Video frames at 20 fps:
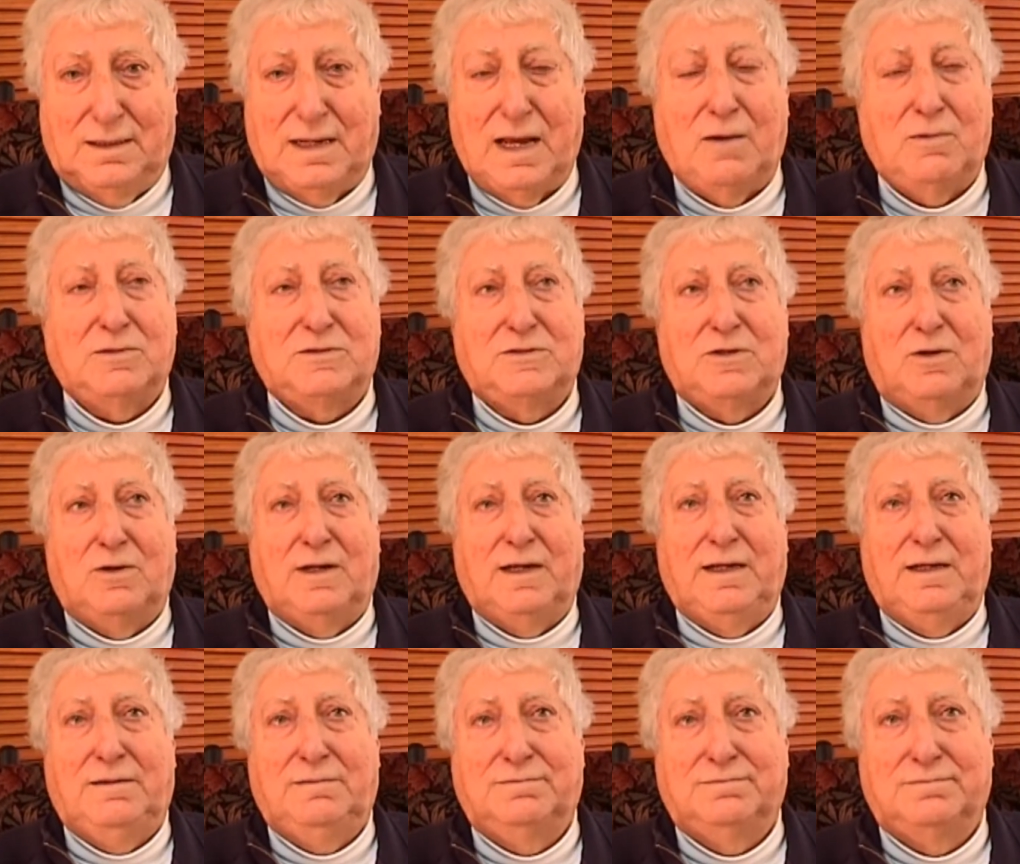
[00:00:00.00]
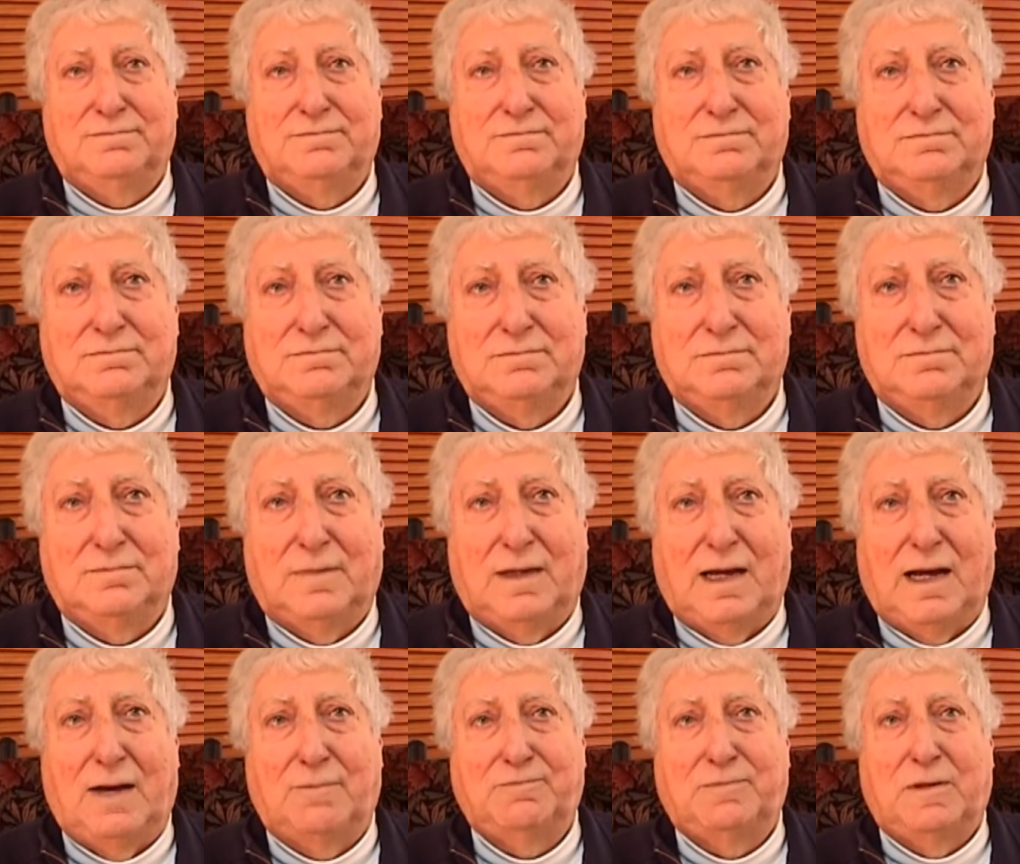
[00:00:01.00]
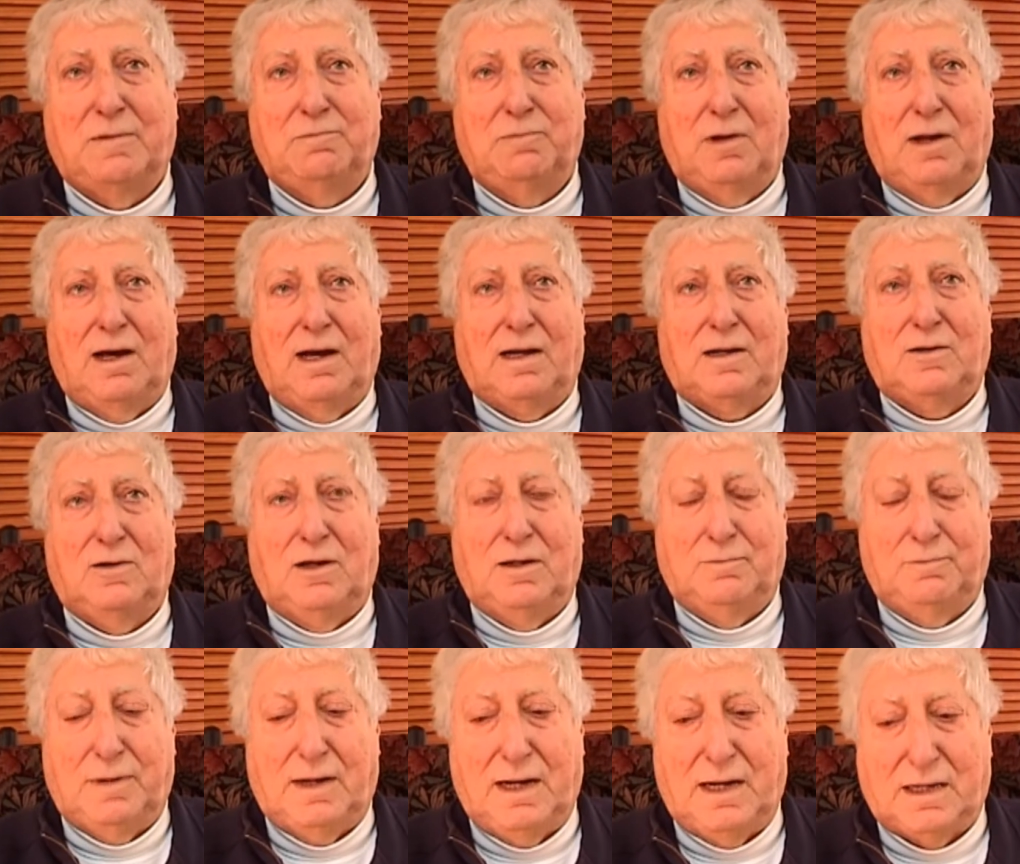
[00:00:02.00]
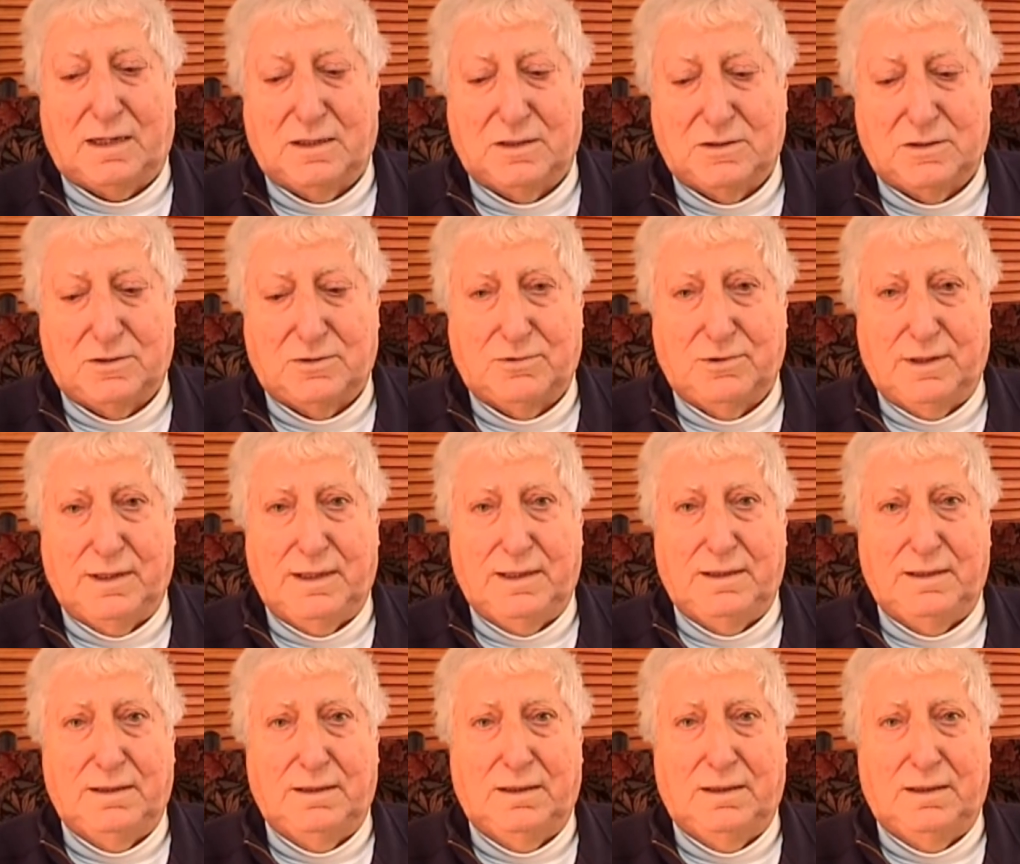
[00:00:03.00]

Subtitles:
That was only up the block on Barker Street,